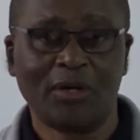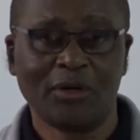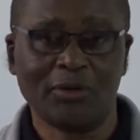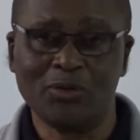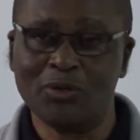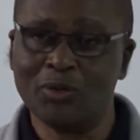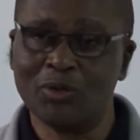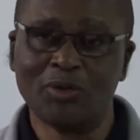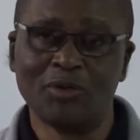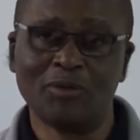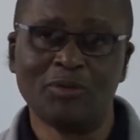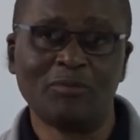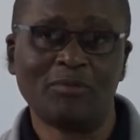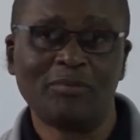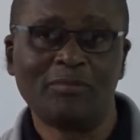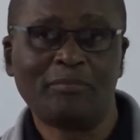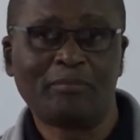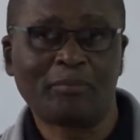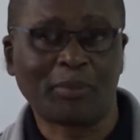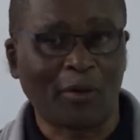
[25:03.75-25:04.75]
you'll
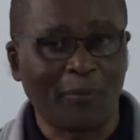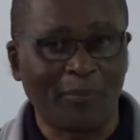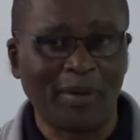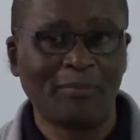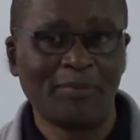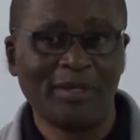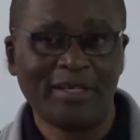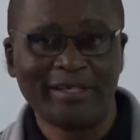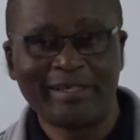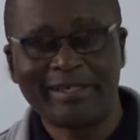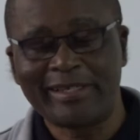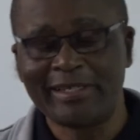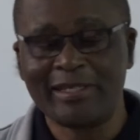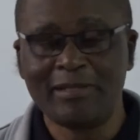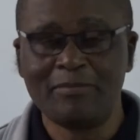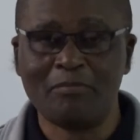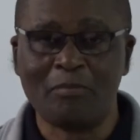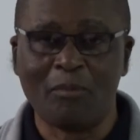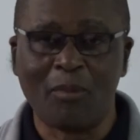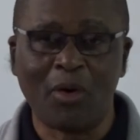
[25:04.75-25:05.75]
probably see
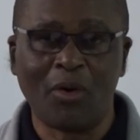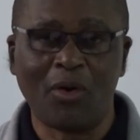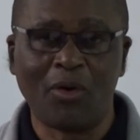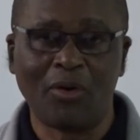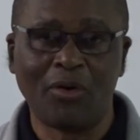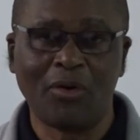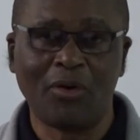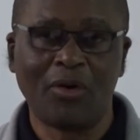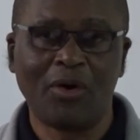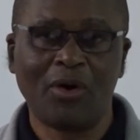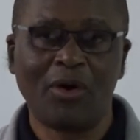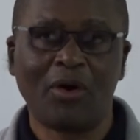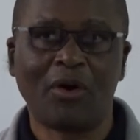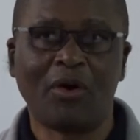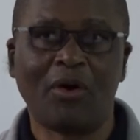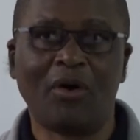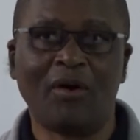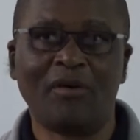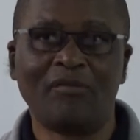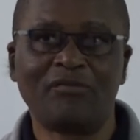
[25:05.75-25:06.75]
more
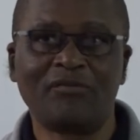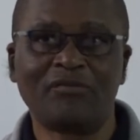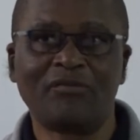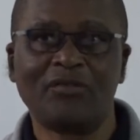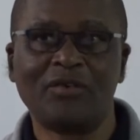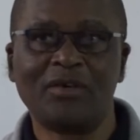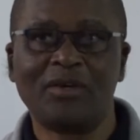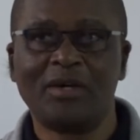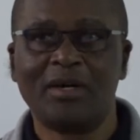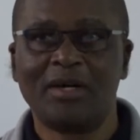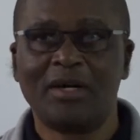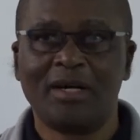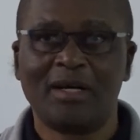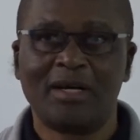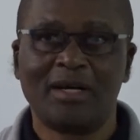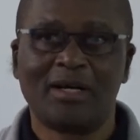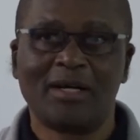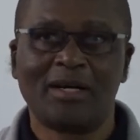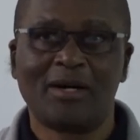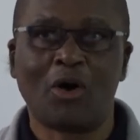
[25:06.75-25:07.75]
of
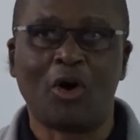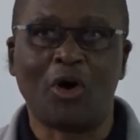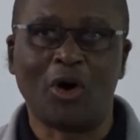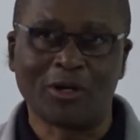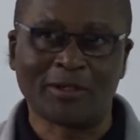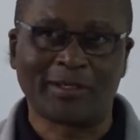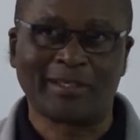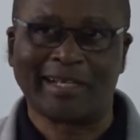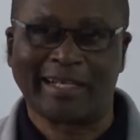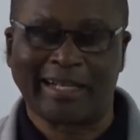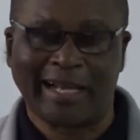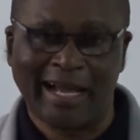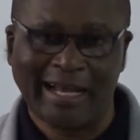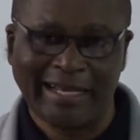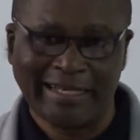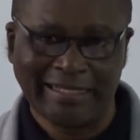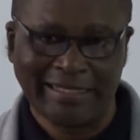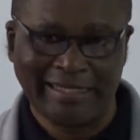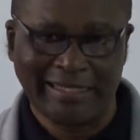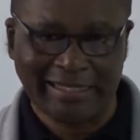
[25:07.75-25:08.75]
horse
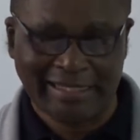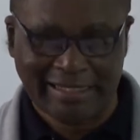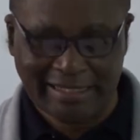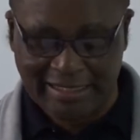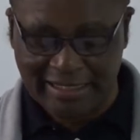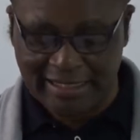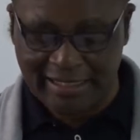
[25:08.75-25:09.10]
rides.